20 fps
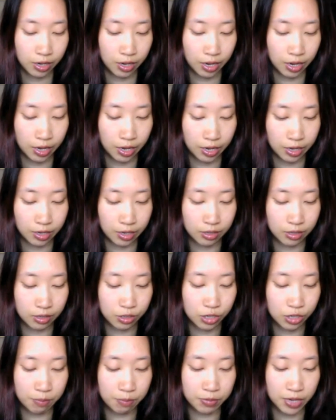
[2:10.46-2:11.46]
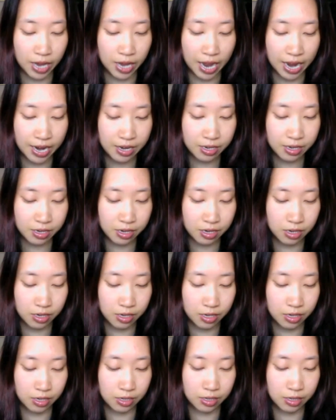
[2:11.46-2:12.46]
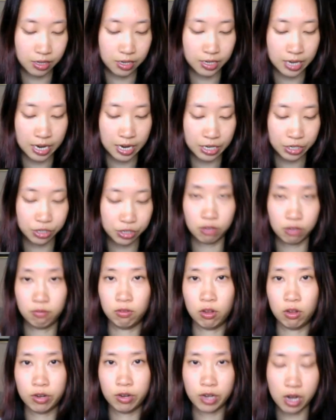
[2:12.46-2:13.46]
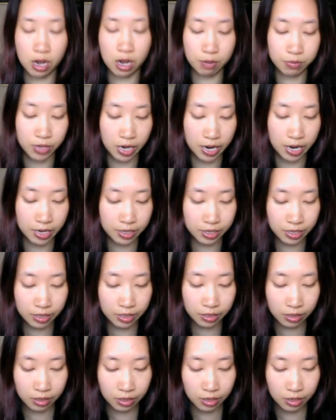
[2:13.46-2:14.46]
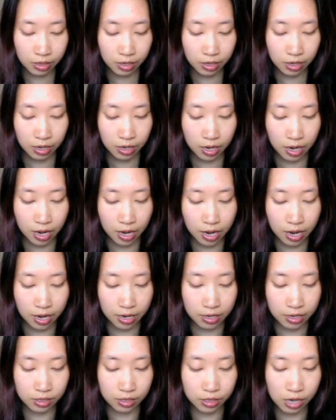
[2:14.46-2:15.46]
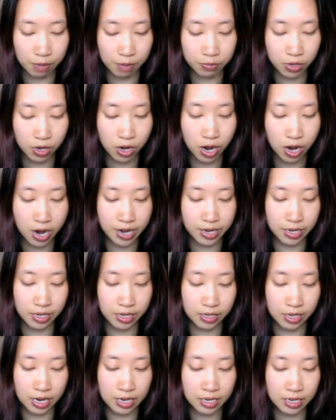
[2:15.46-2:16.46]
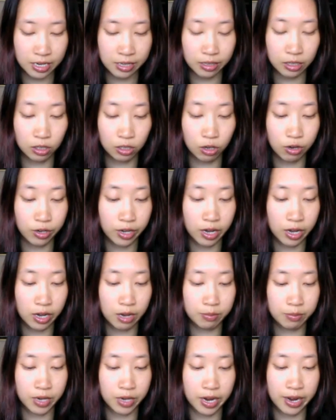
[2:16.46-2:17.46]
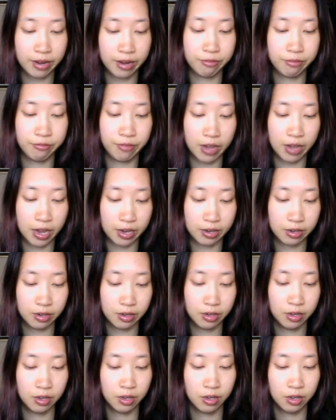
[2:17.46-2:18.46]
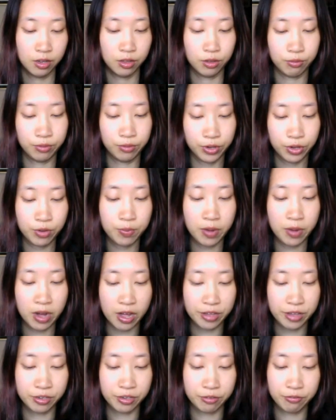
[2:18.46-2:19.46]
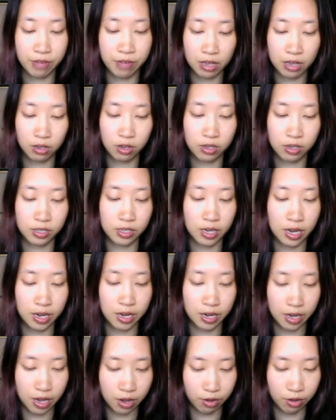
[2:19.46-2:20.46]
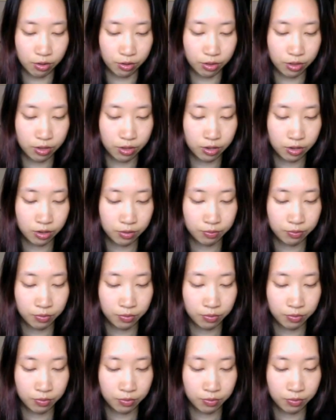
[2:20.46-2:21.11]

And chapter 8 is the dangers of low-carb dieting. And chapter 9 is ending the low-carb diet fad, the real path to fat loss and health.